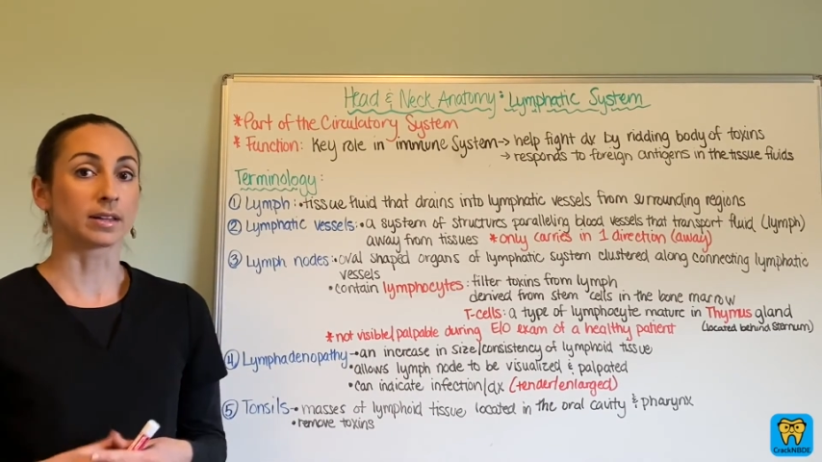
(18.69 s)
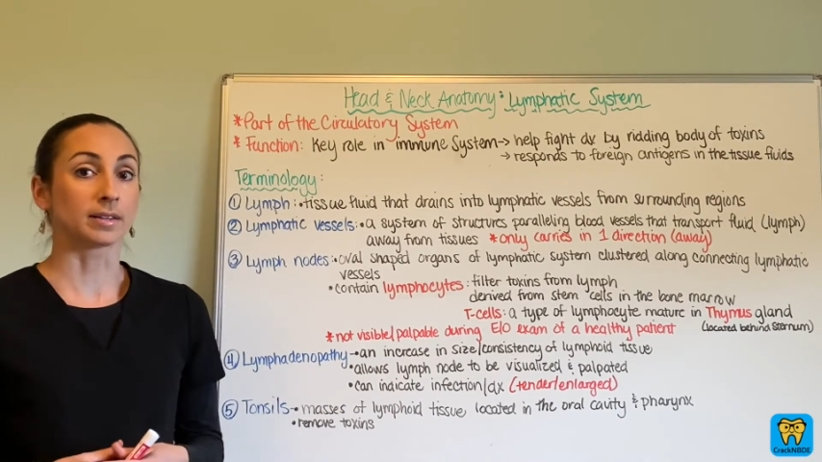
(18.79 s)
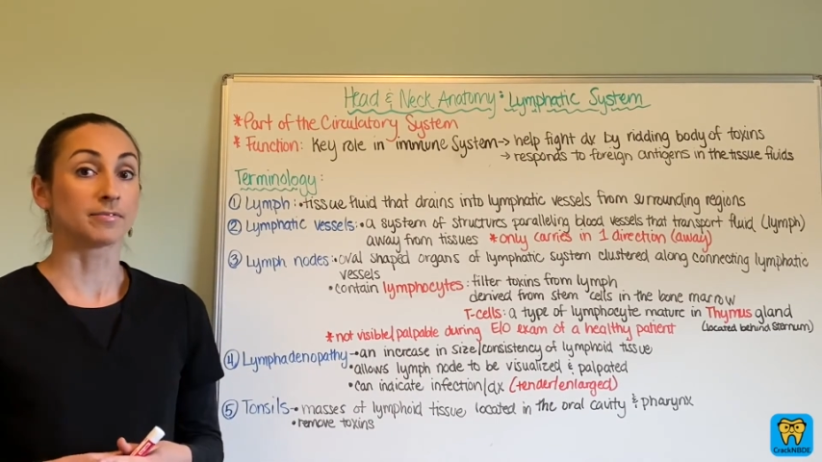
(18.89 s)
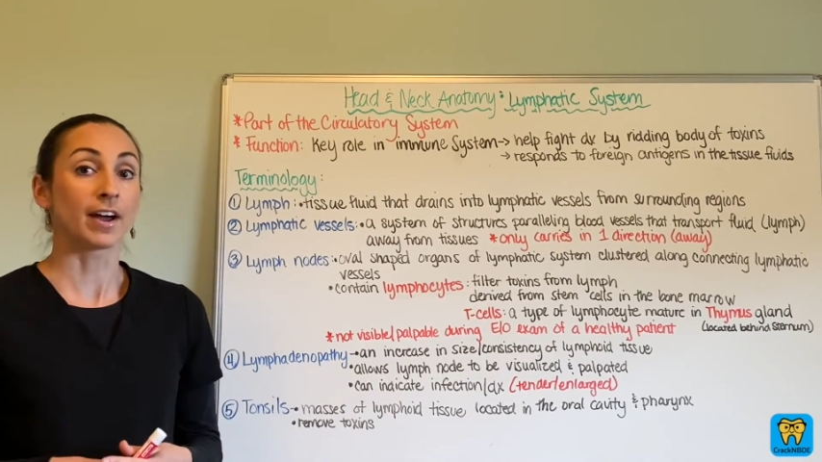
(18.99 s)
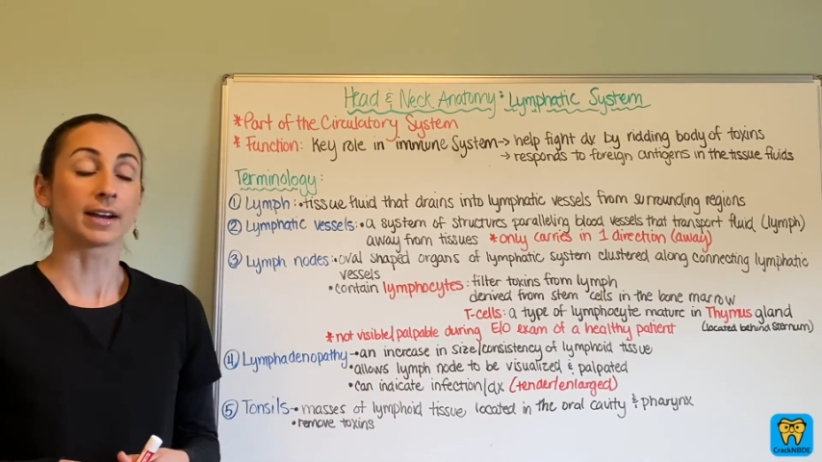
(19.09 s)

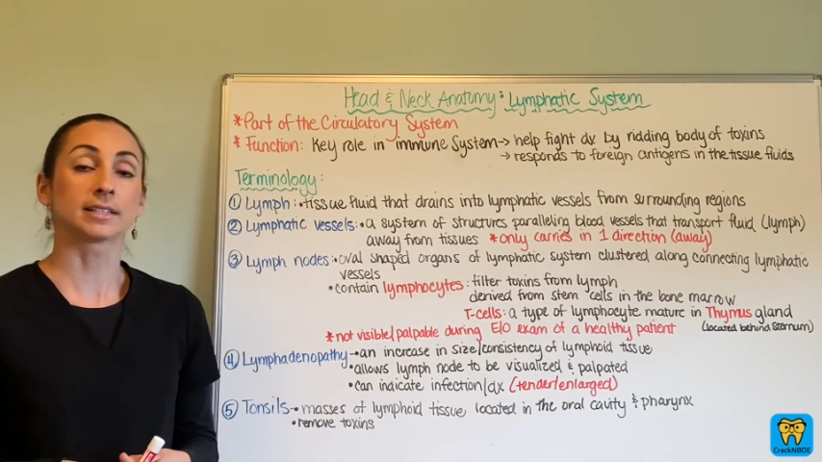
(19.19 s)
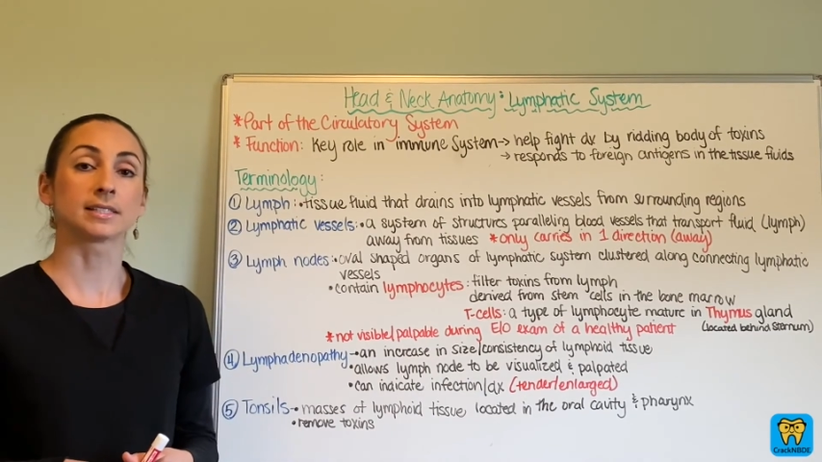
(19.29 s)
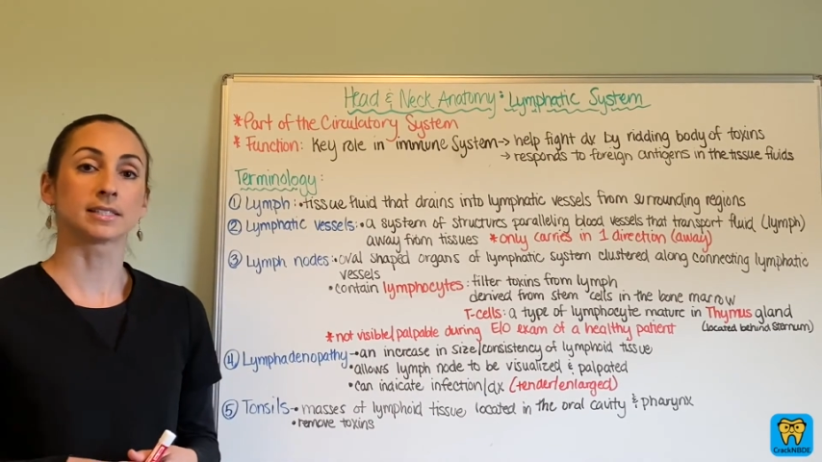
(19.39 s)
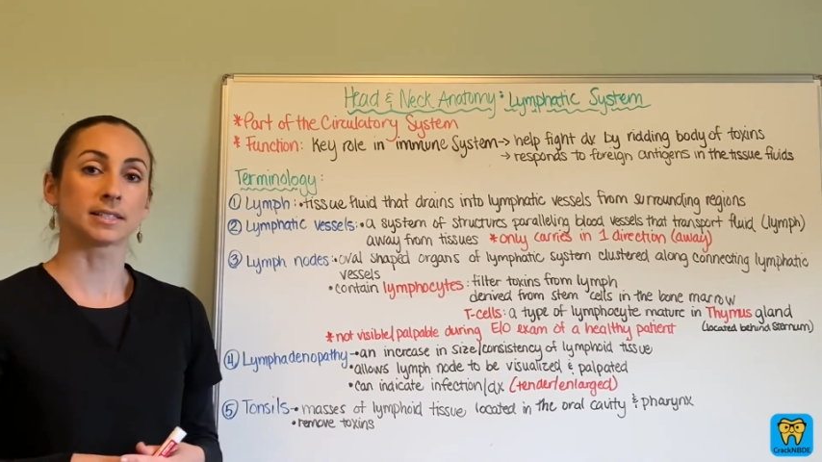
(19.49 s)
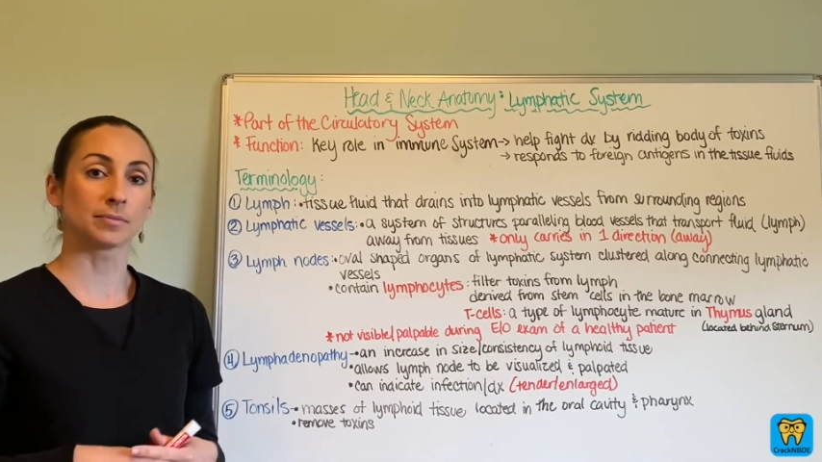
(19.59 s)
lymphatic
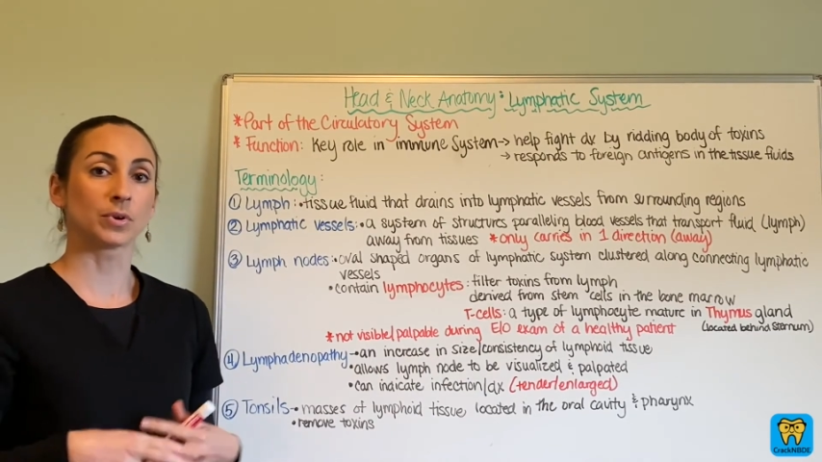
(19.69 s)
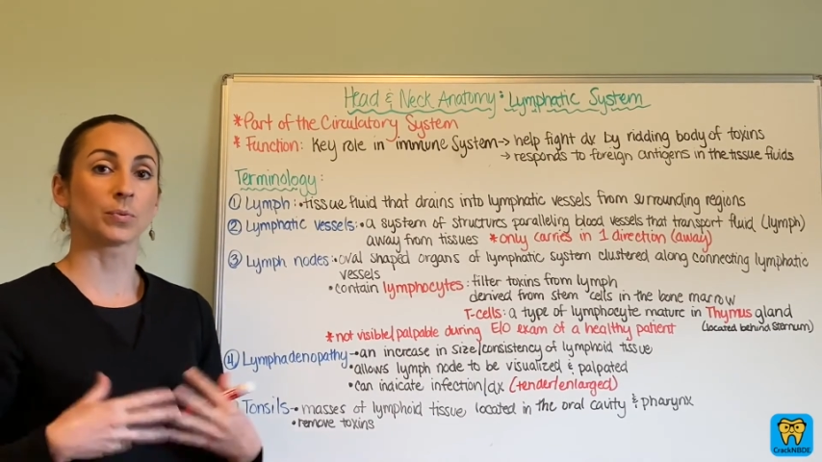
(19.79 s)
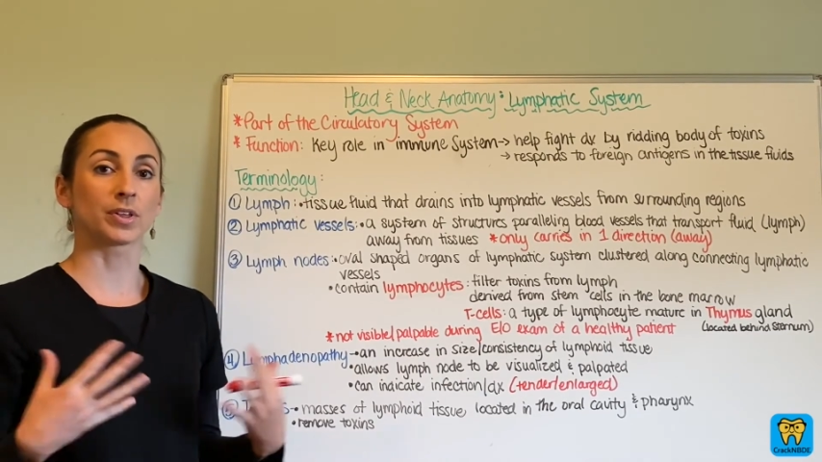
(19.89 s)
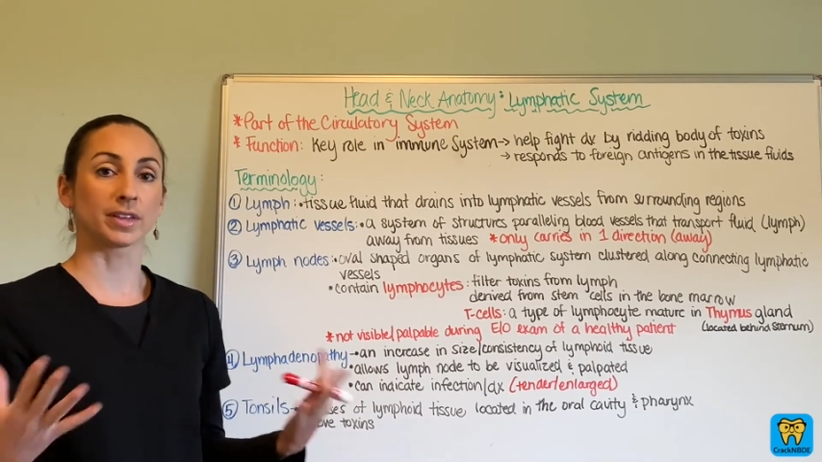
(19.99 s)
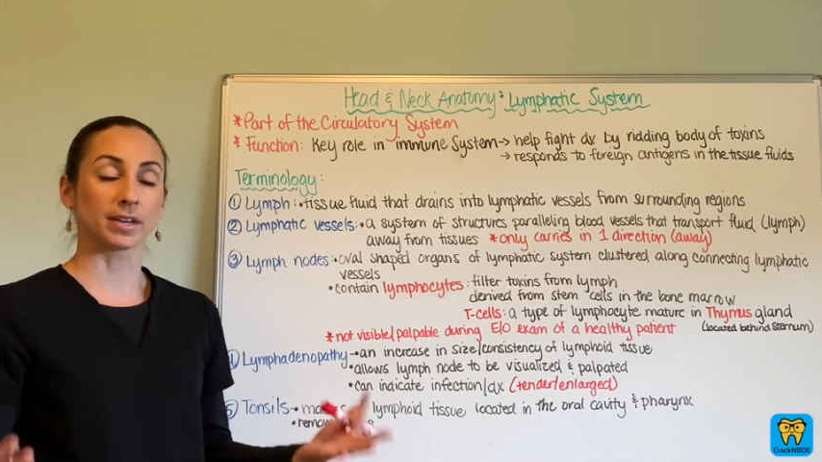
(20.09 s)
system when
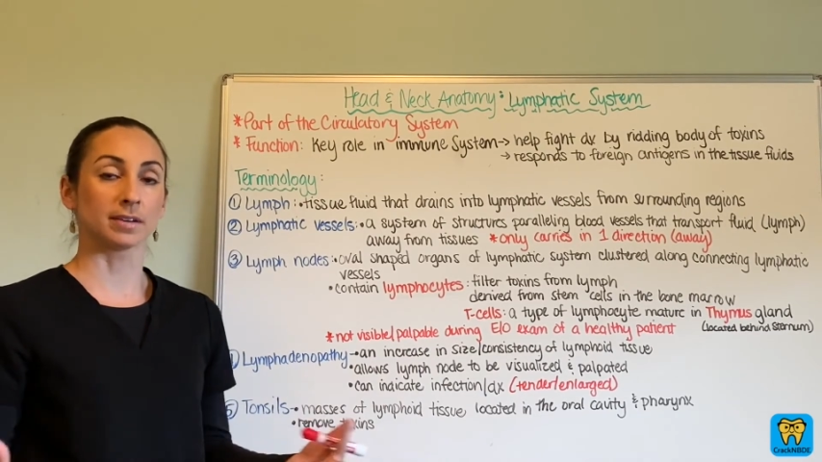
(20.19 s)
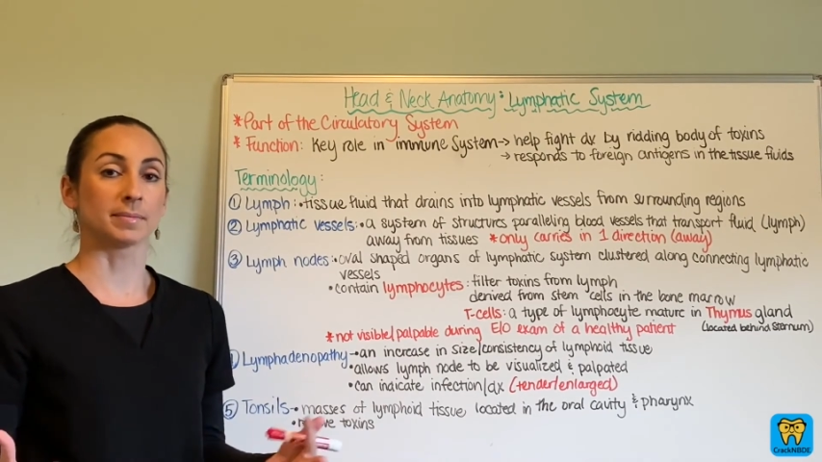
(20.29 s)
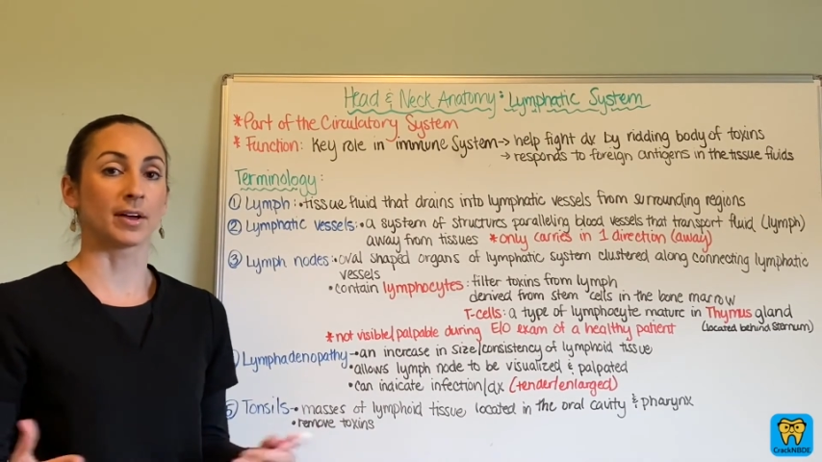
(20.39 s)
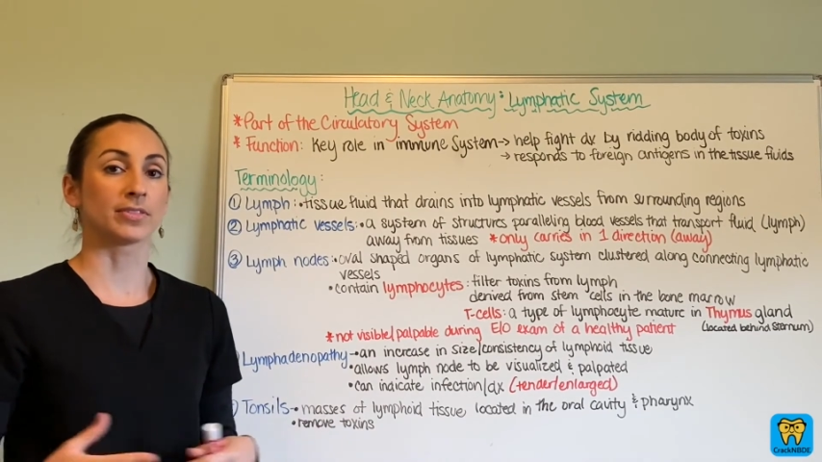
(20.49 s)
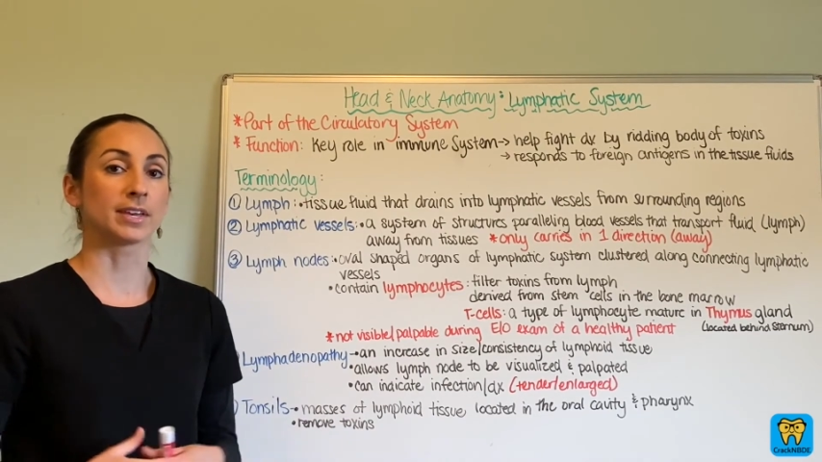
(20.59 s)
we're thinking
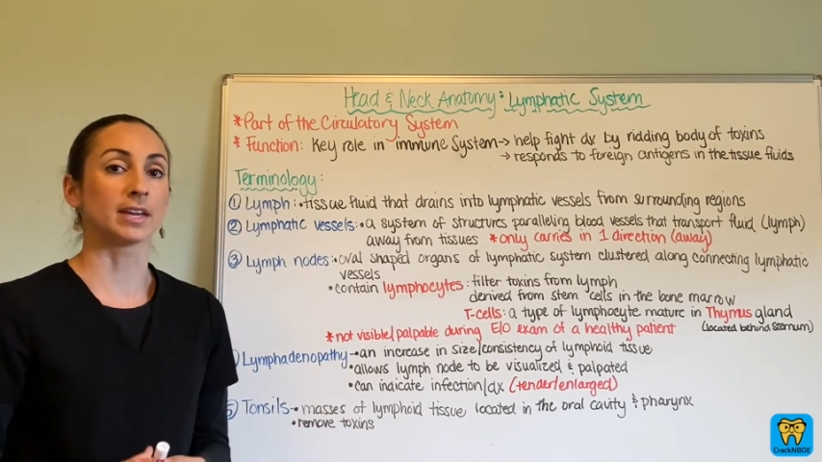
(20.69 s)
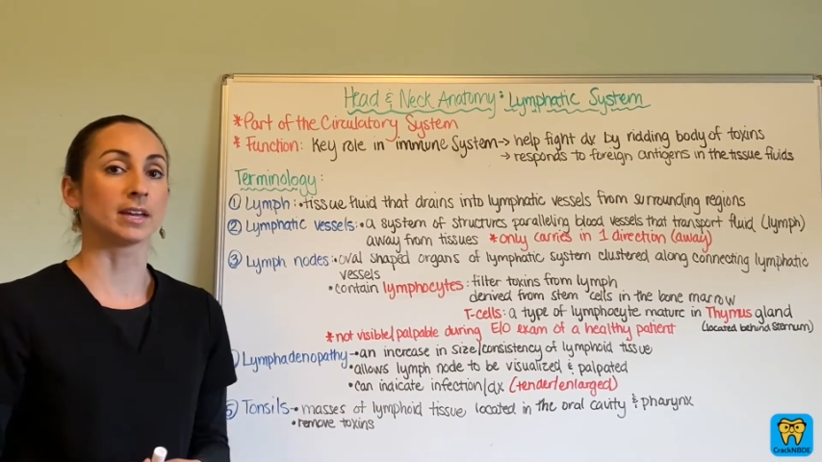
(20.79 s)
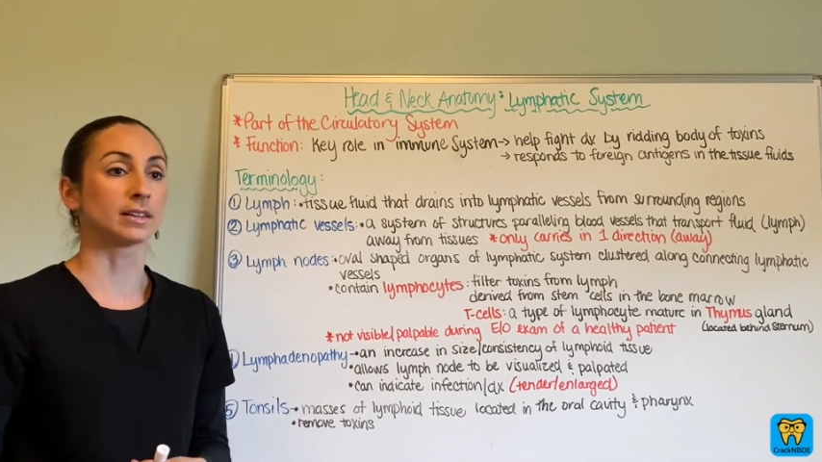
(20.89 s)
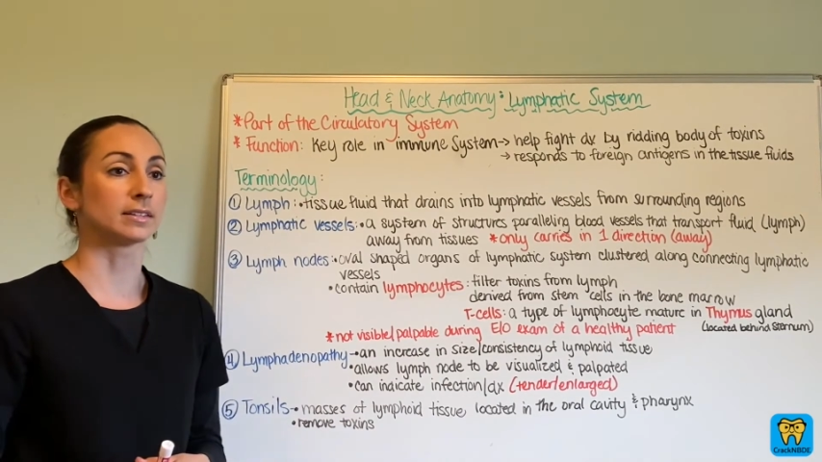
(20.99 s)
about the